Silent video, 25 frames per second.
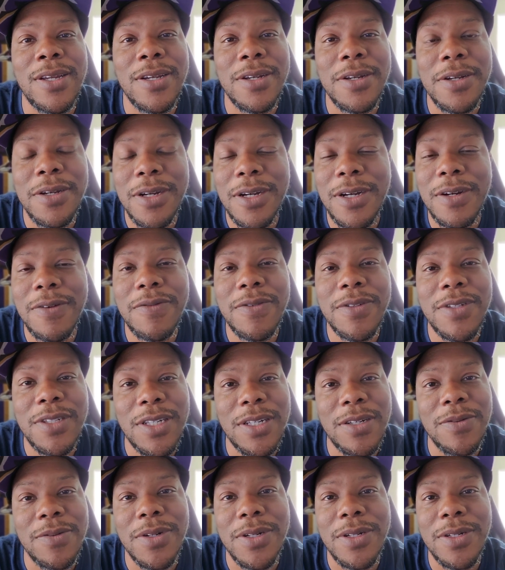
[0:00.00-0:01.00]
cover
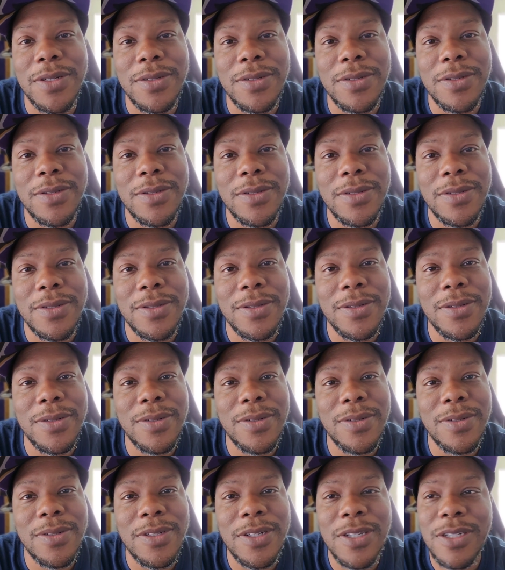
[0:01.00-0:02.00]
zero.
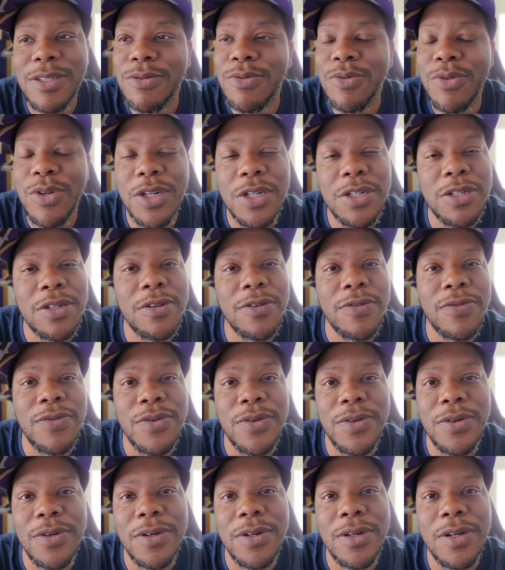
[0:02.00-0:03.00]
Just rush the
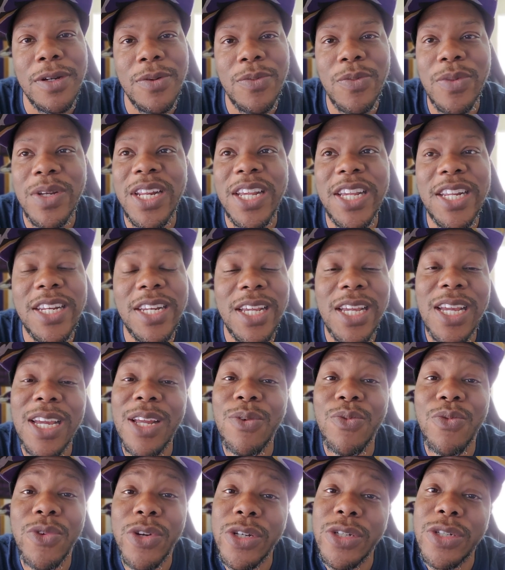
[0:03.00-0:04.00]
four. When they did
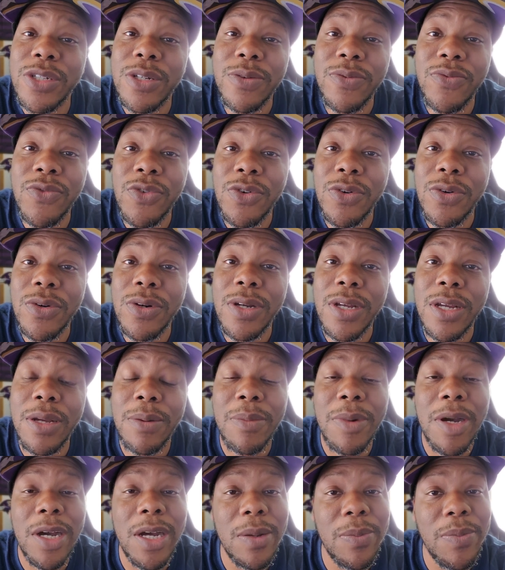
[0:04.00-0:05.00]
rush the four, in
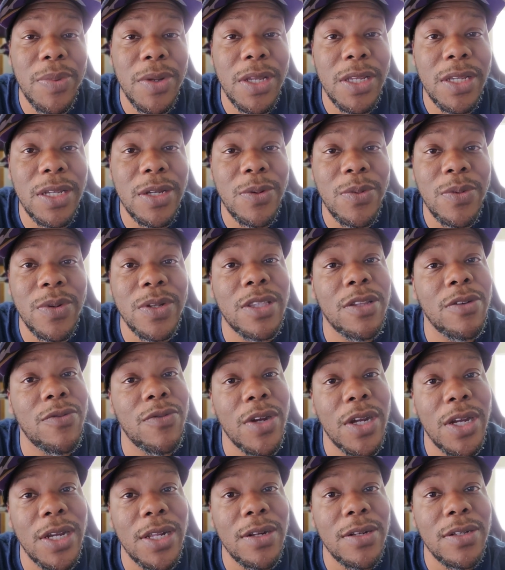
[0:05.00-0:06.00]
my opinion, with the
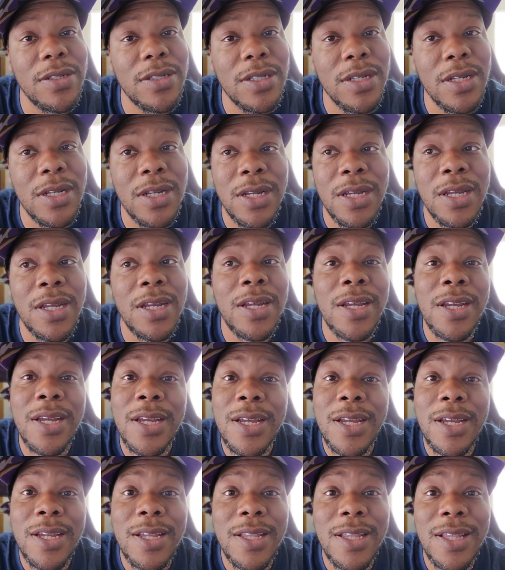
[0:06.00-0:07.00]
Raiders,
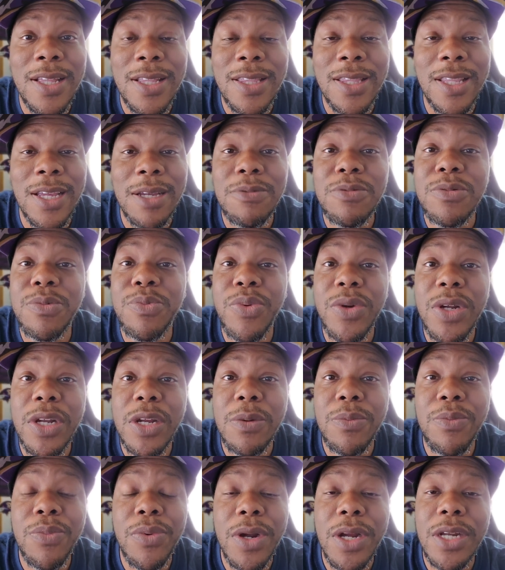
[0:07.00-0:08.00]
they were
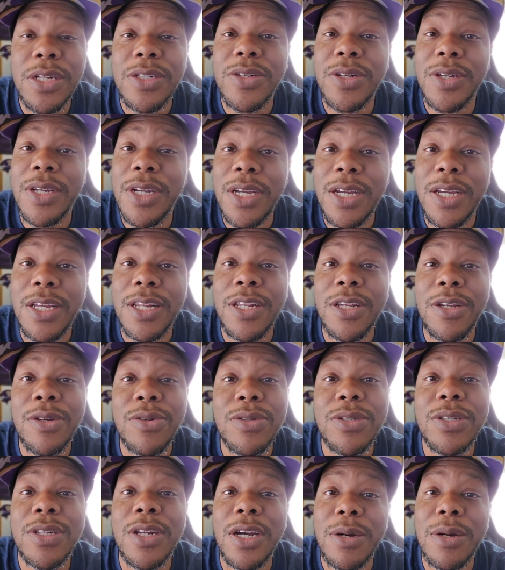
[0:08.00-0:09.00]
bringing pressure, and
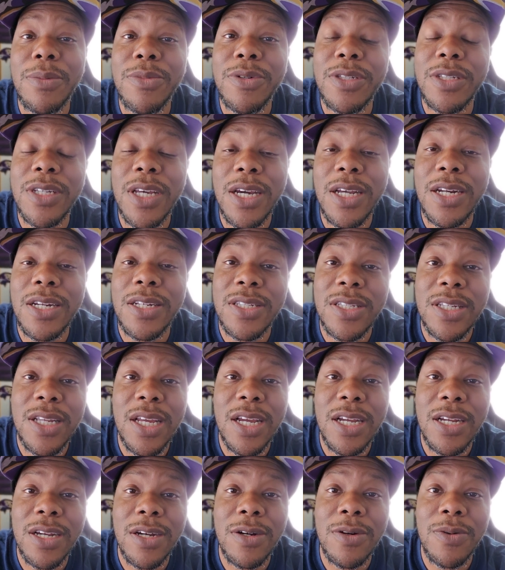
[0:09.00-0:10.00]
Houston almost got a
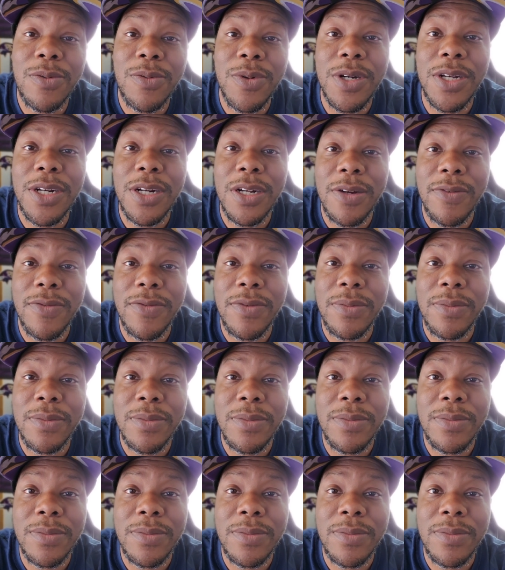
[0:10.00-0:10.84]
sack on one of them.